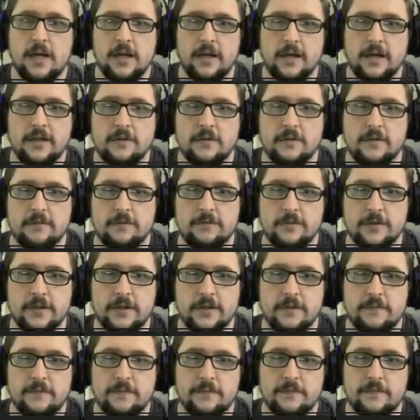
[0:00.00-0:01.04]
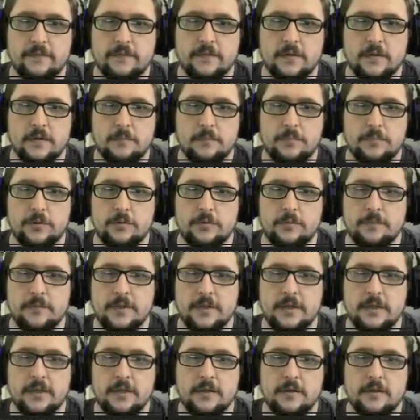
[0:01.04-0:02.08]
Yeah, I can do that for you. Boom.
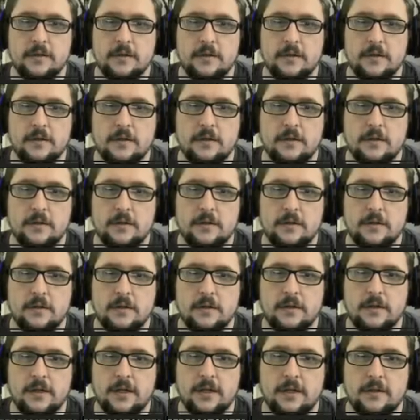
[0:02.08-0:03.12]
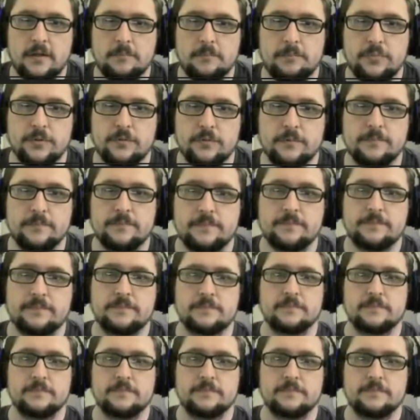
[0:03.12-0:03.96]
And boom.